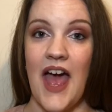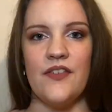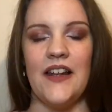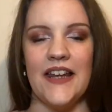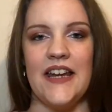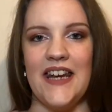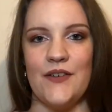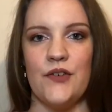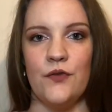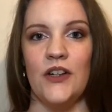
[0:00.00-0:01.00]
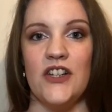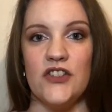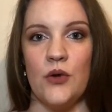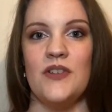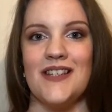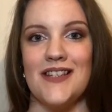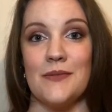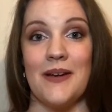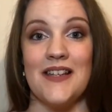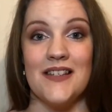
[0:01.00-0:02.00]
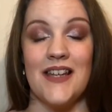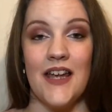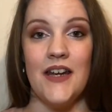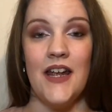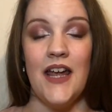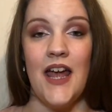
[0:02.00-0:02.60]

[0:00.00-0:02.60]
I felt like it never fully soaked into my skin,